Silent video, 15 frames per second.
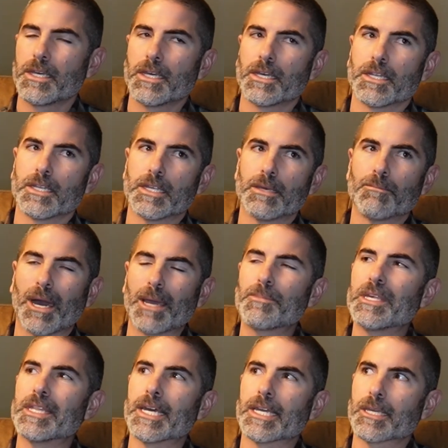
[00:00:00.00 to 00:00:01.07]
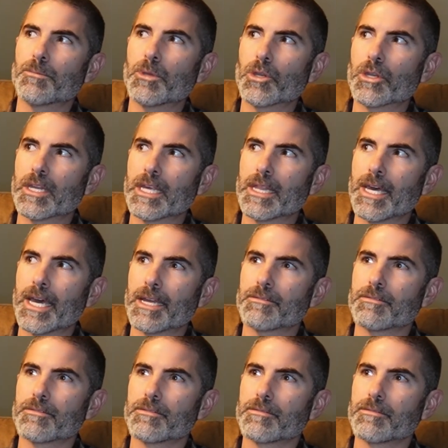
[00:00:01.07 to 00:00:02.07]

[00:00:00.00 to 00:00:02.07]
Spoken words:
And it might be that community that